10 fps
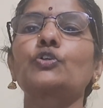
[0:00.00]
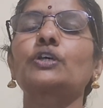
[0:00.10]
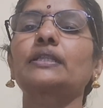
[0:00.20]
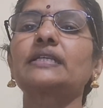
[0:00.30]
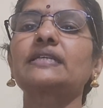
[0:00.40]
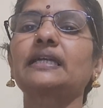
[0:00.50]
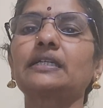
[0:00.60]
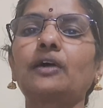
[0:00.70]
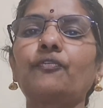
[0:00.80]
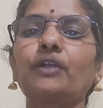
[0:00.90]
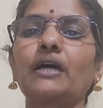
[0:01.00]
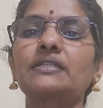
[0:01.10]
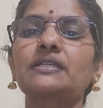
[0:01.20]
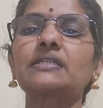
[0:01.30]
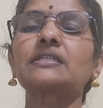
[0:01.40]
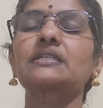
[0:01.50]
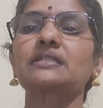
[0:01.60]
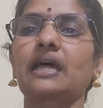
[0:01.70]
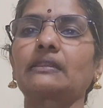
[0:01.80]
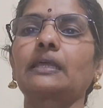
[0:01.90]
So the set of losses is
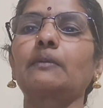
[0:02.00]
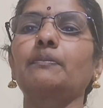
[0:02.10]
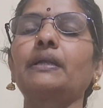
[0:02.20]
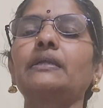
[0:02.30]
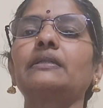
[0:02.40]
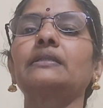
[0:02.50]
nothing but